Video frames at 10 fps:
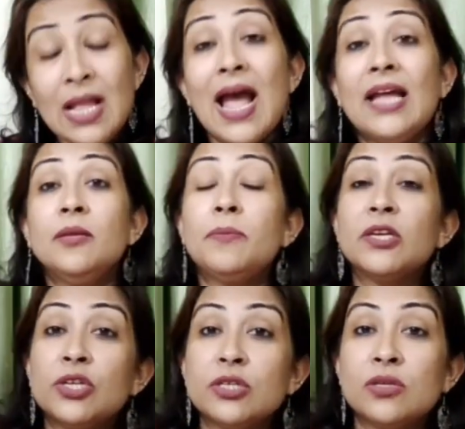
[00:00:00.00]
and the
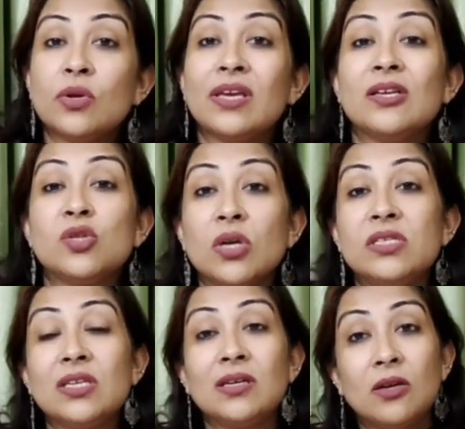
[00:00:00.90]
patient is looking
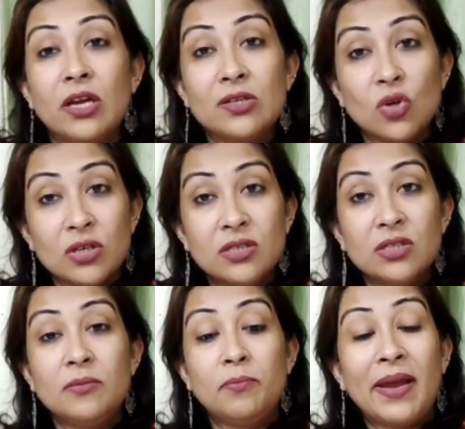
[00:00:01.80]

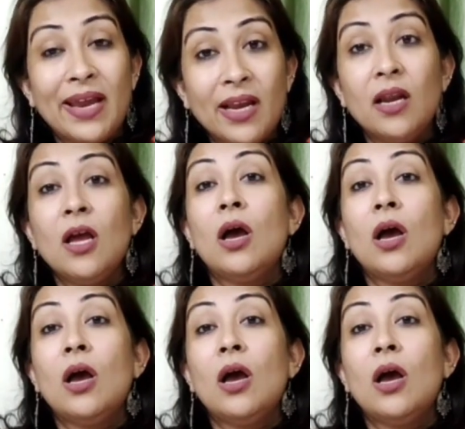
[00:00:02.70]
exhausted, pale,